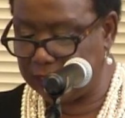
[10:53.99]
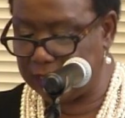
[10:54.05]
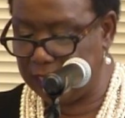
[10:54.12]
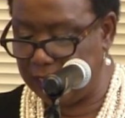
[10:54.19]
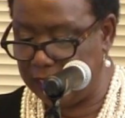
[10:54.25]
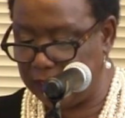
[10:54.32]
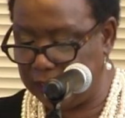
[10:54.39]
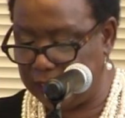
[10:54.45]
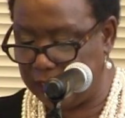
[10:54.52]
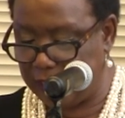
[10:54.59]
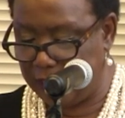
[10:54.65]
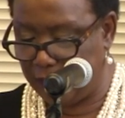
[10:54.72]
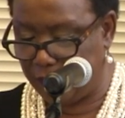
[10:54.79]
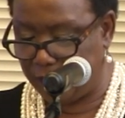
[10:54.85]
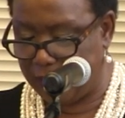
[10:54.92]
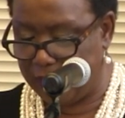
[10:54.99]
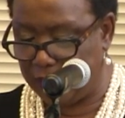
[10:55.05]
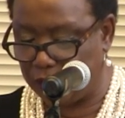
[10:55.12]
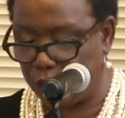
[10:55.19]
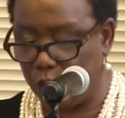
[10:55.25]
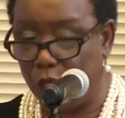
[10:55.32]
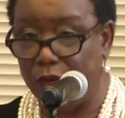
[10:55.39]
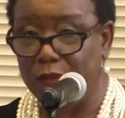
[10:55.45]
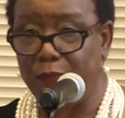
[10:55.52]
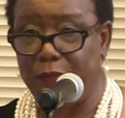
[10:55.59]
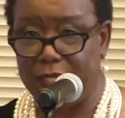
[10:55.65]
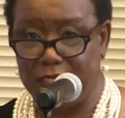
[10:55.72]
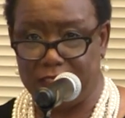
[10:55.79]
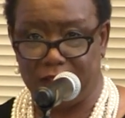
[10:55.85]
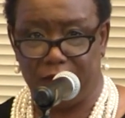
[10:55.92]
stand together as
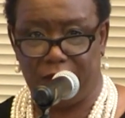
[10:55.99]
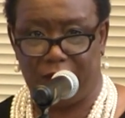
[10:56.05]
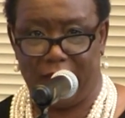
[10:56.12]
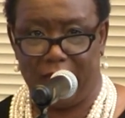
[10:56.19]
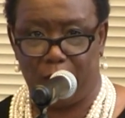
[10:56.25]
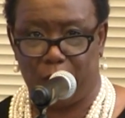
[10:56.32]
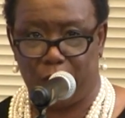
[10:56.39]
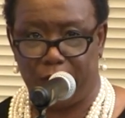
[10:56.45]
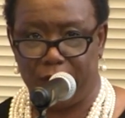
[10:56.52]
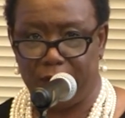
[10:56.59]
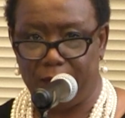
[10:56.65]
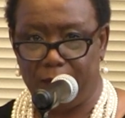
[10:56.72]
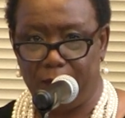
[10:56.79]
one piece of fabric.